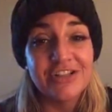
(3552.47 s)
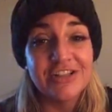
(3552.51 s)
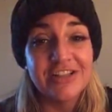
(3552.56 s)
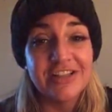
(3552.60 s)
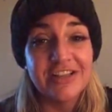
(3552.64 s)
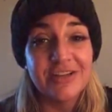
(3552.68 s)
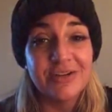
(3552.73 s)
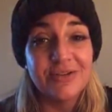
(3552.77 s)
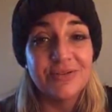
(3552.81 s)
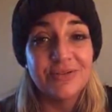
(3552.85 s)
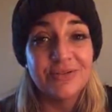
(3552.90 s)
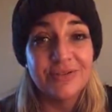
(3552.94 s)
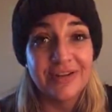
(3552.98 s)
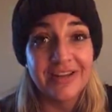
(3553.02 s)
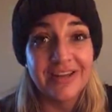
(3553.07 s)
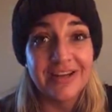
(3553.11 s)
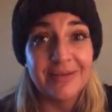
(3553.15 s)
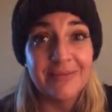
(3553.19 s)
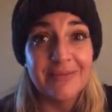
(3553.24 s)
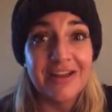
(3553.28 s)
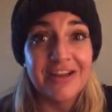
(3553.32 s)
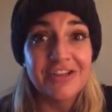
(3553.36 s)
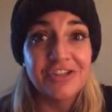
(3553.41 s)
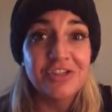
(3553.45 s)
that you can
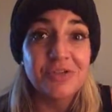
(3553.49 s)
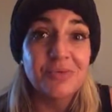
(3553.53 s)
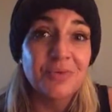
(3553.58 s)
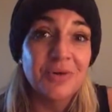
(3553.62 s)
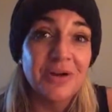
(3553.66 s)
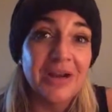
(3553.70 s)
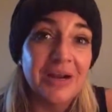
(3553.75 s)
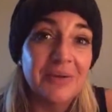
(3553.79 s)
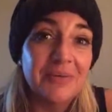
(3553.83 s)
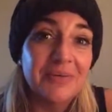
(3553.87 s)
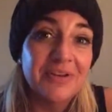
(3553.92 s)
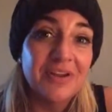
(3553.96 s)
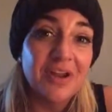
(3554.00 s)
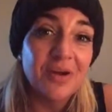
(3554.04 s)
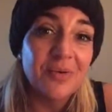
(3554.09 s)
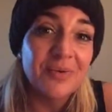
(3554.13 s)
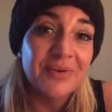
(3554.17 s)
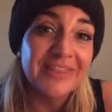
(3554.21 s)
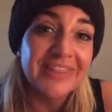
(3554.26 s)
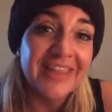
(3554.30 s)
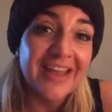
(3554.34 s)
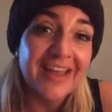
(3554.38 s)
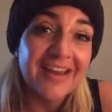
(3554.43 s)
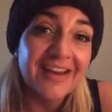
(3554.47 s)
imagine where I would go with
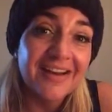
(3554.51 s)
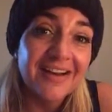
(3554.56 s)
that.